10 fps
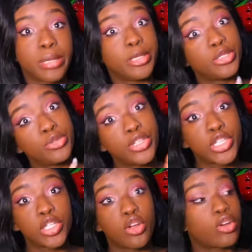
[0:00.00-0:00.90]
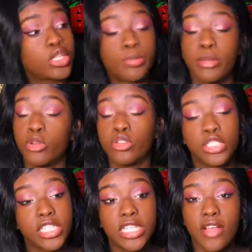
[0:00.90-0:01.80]
Maybe 2 years ago, because people don't
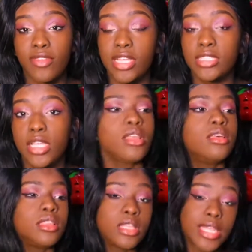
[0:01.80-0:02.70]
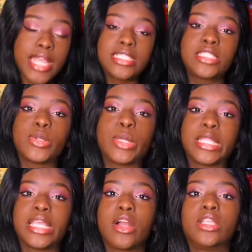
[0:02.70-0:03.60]
change that fast. The next
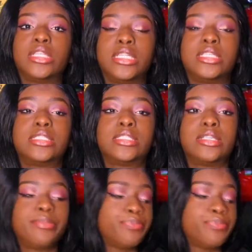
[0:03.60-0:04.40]
annoying thing on the list.